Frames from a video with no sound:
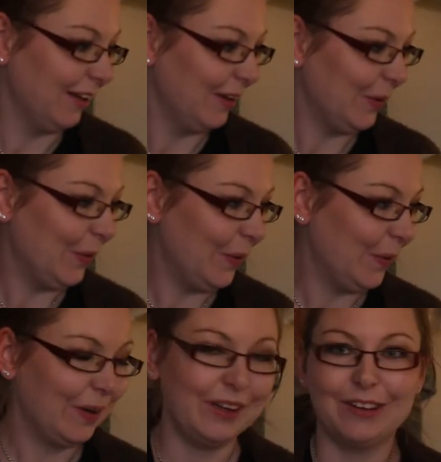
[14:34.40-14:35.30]

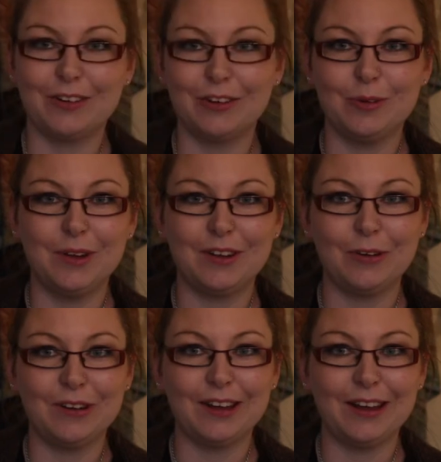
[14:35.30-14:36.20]
Oh, it's going to be so
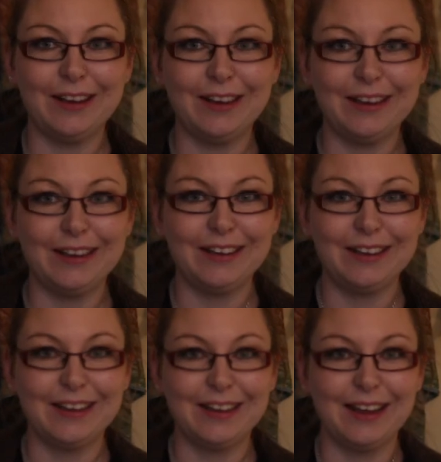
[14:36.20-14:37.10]
exciting.
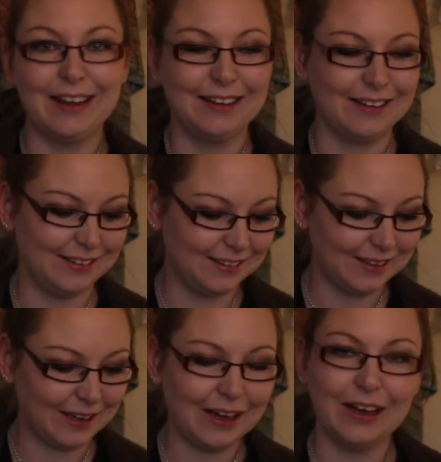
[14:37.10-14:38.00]

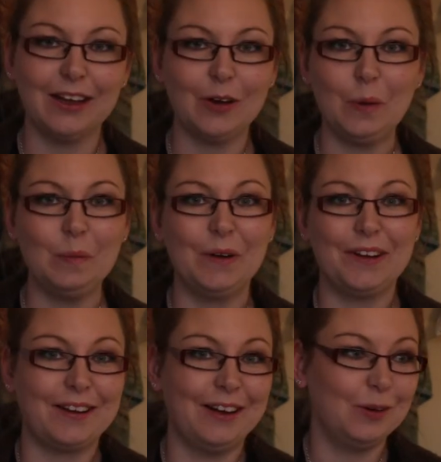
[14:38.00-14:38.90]
I
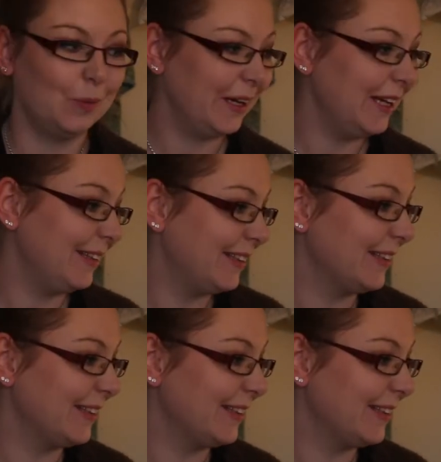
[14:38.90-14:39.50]
almost can't wait.